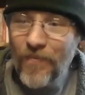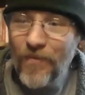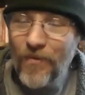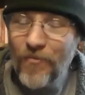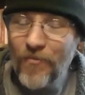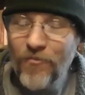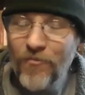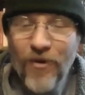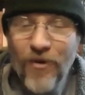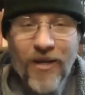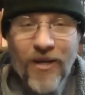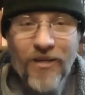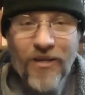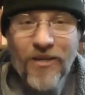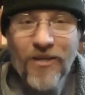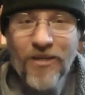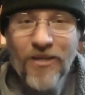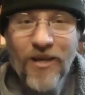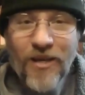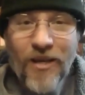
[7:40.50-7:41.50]

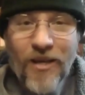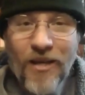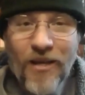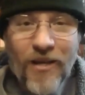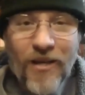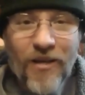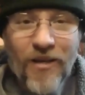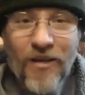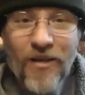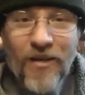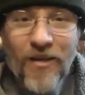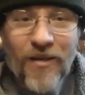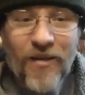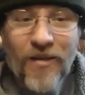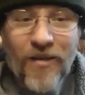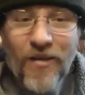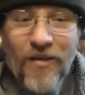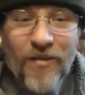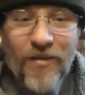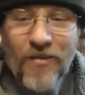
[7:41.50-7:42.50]
Frankenstein,
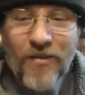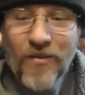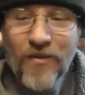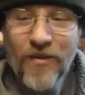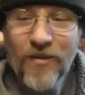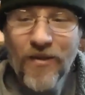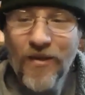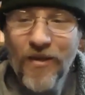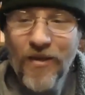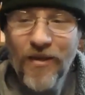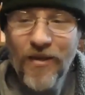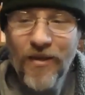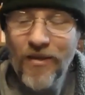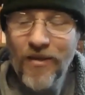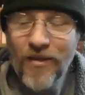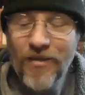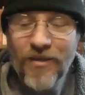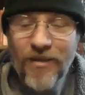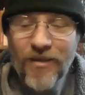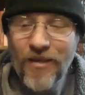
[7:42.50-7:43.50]

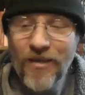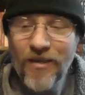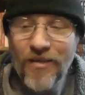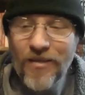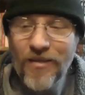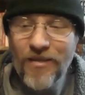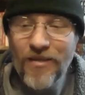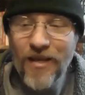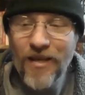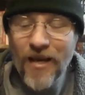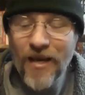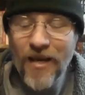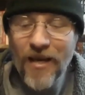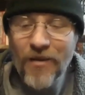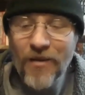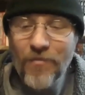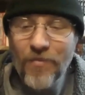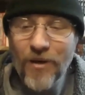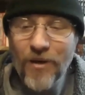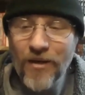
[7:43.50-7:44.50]
he's
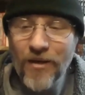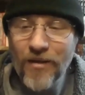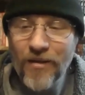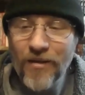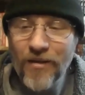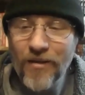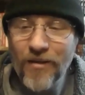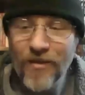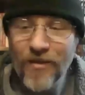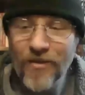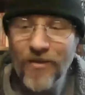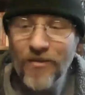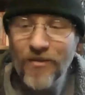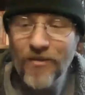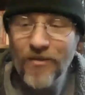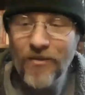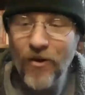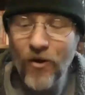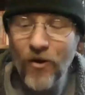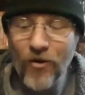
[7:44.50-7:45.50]
dead, but this
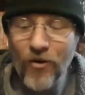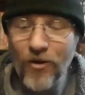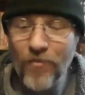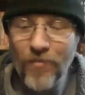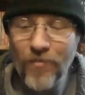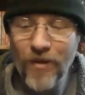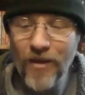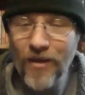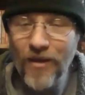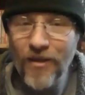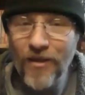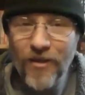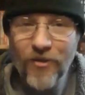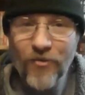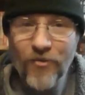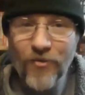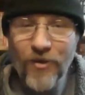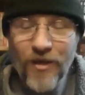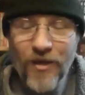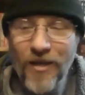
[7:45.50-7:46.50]
golem that he
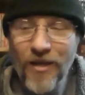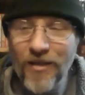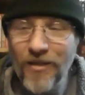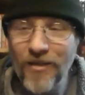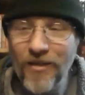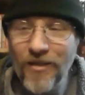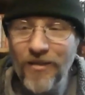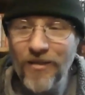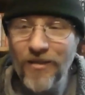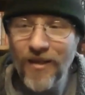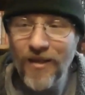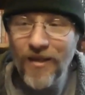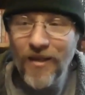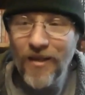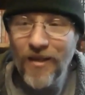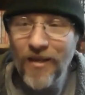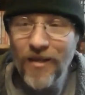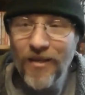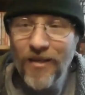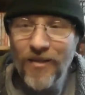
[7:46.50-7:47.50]
created
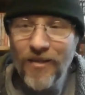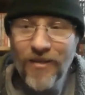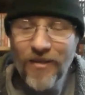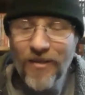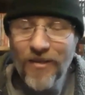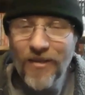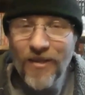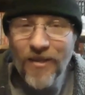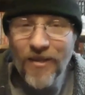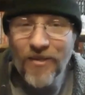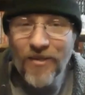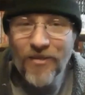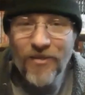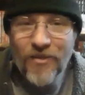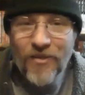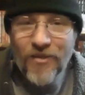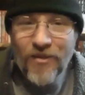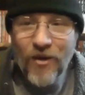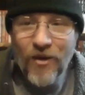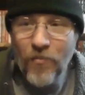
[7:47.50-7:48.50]

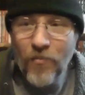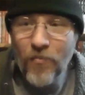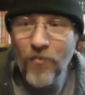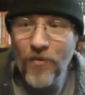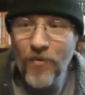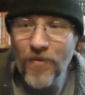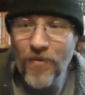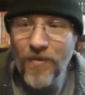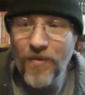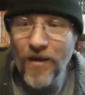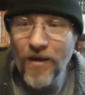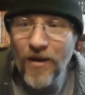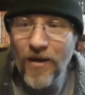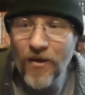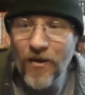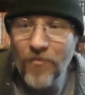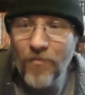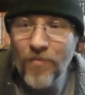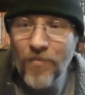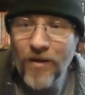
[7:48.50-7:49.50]
gets up with
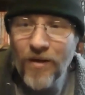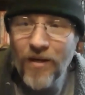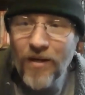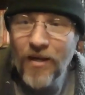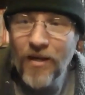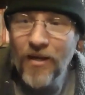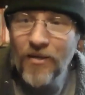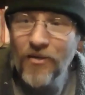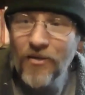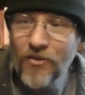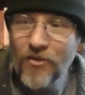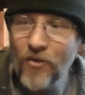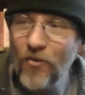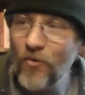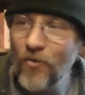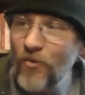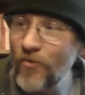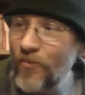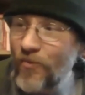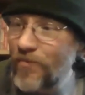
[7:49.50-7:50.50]
them, and
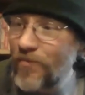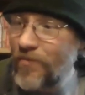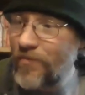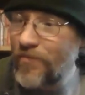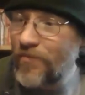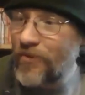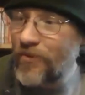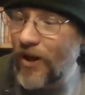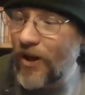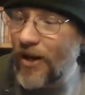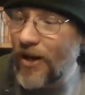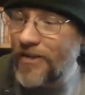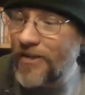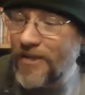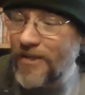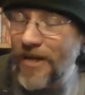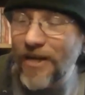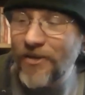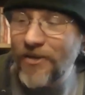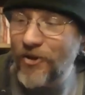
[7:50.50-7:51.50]
so Vlad
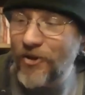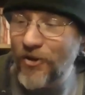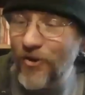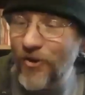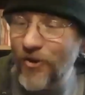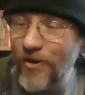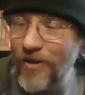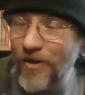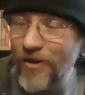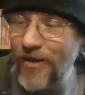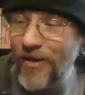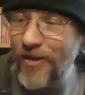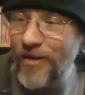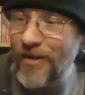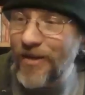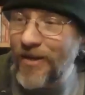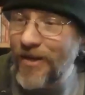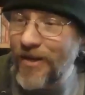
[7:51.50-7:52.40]
takes her in.